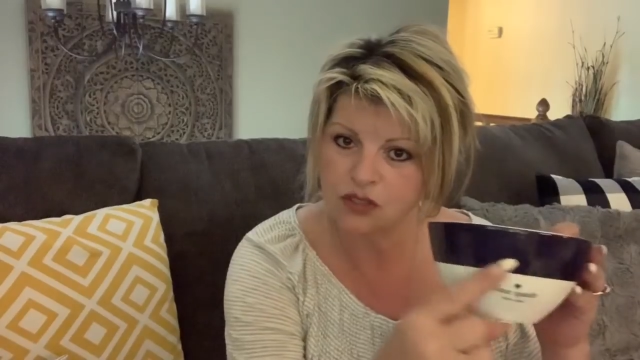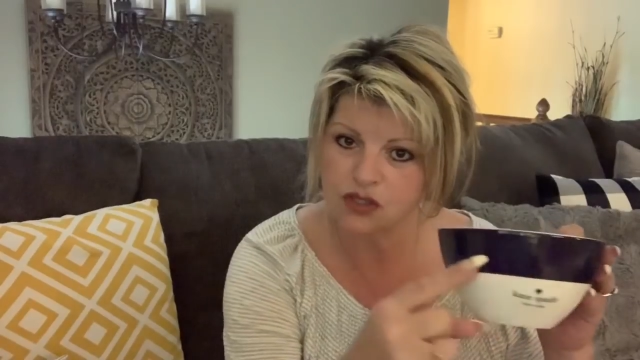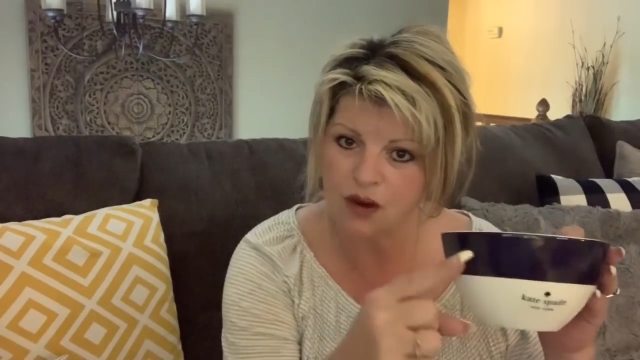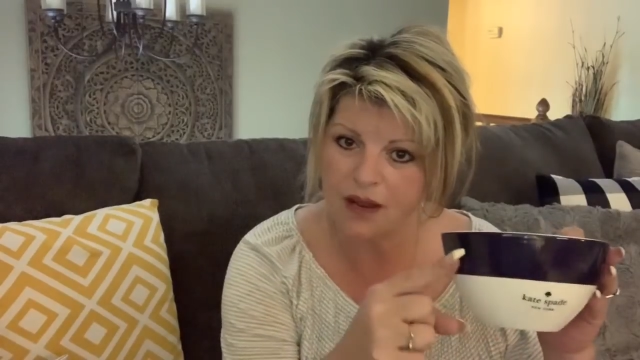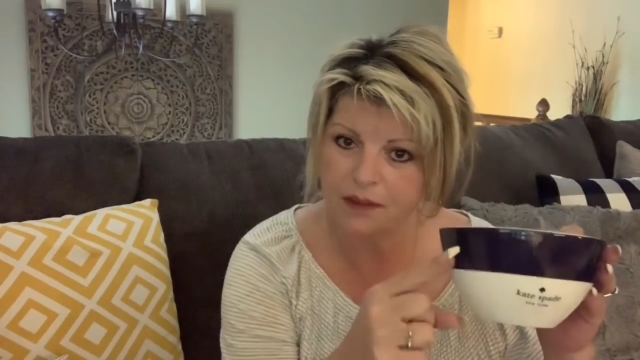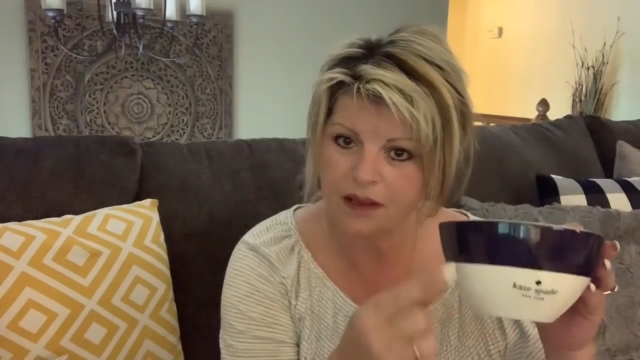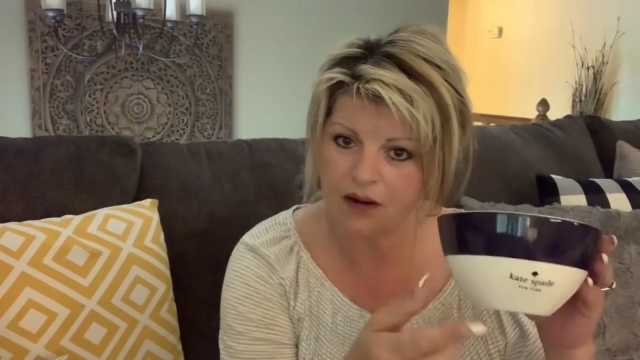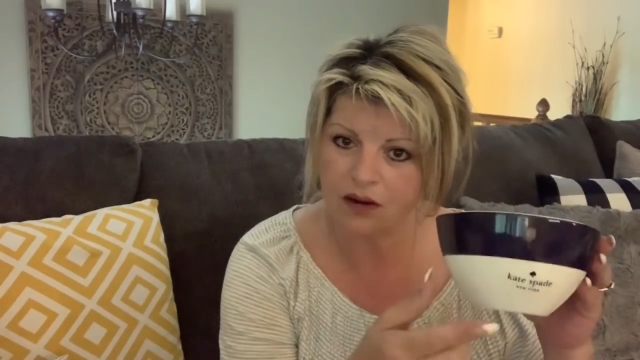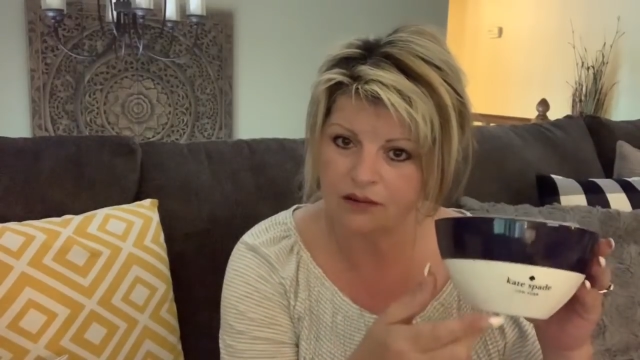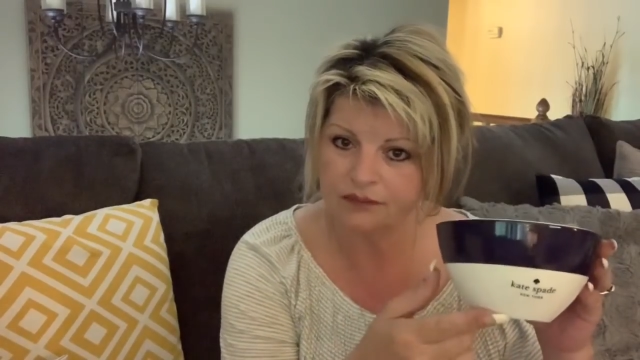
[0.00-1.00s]
stripe
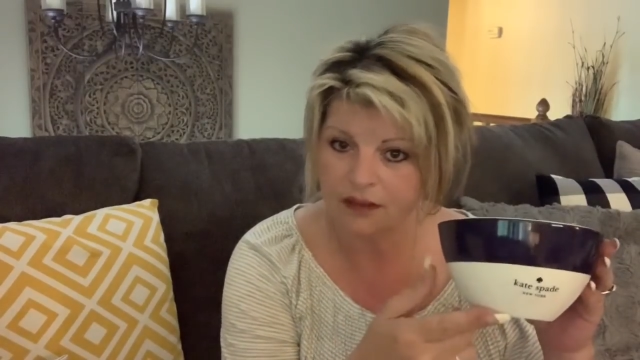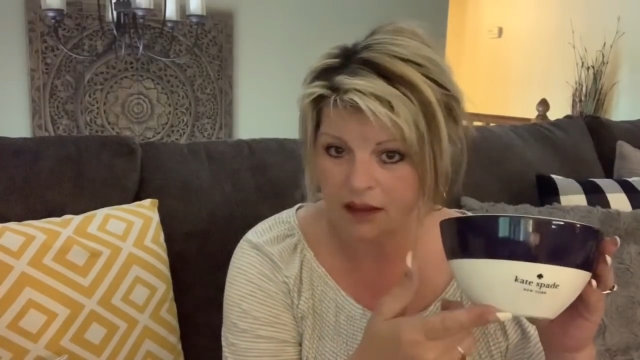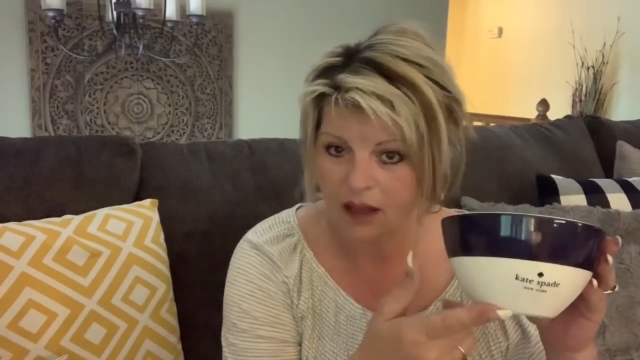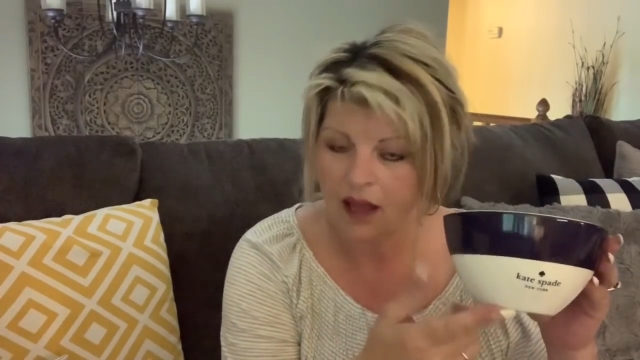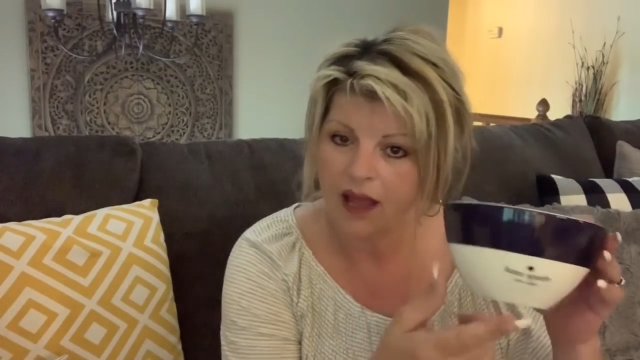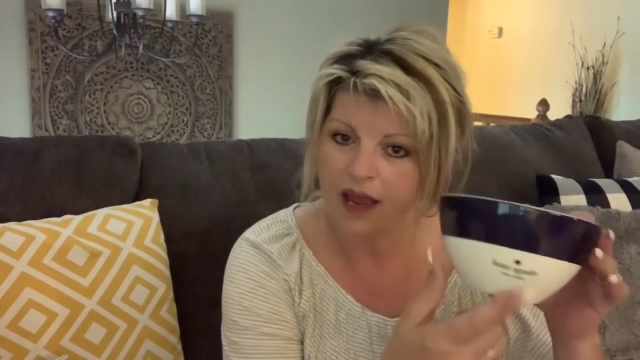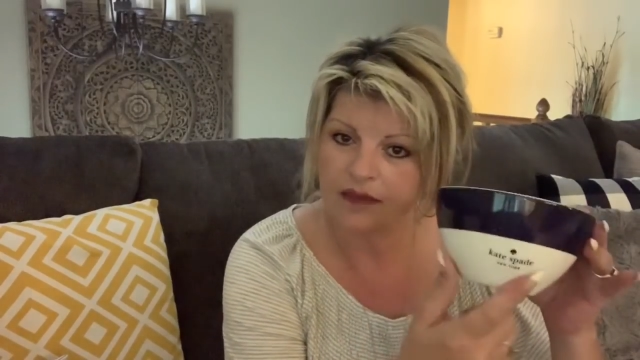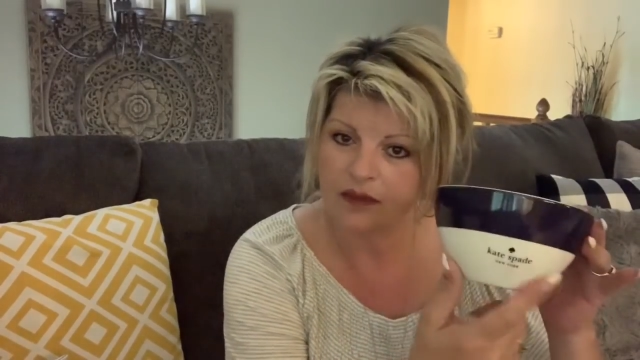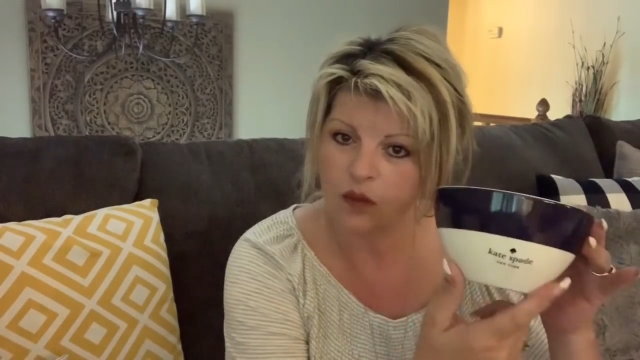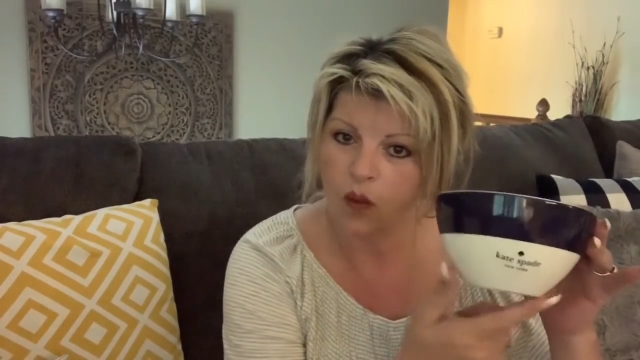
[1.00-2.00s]
here, and
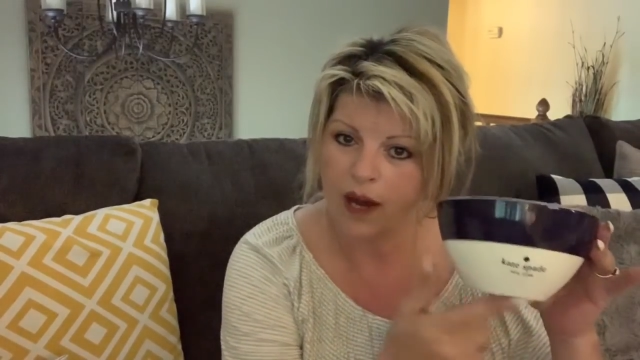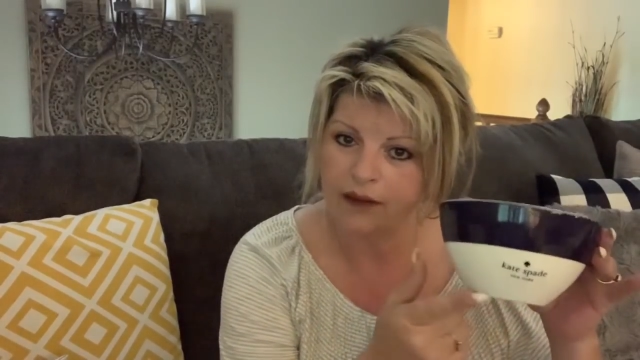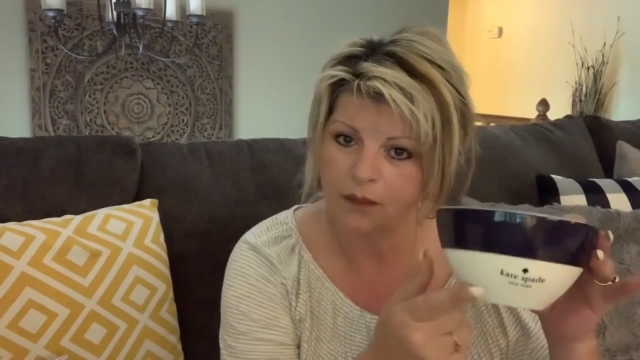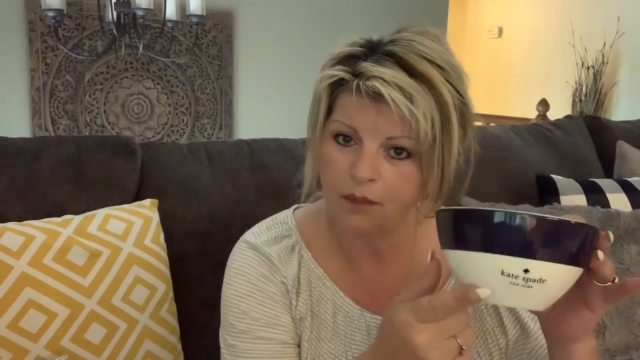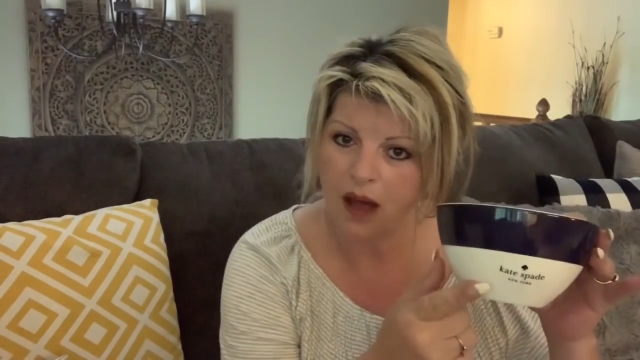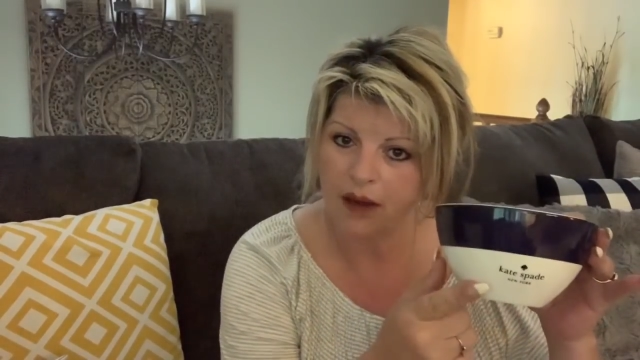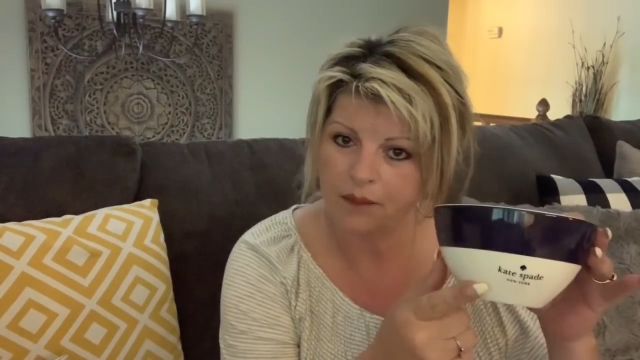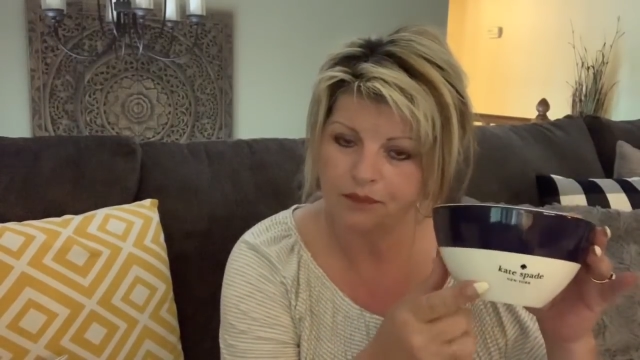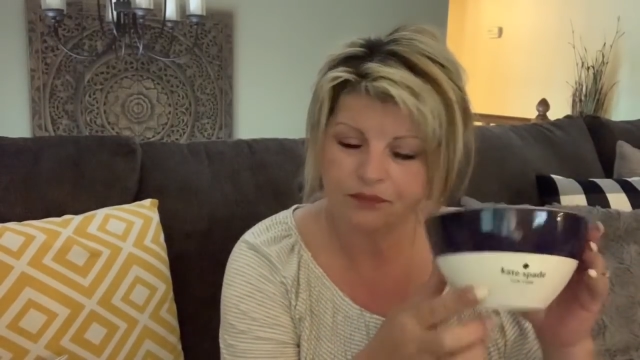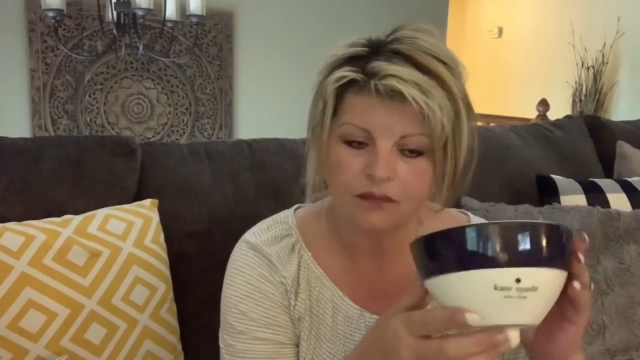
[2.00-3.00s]
then the white at the
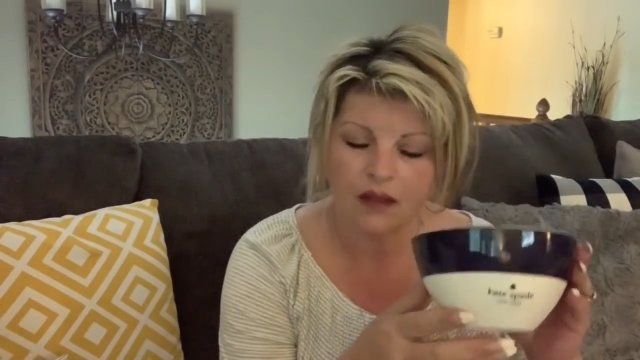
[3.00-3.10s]
bottom.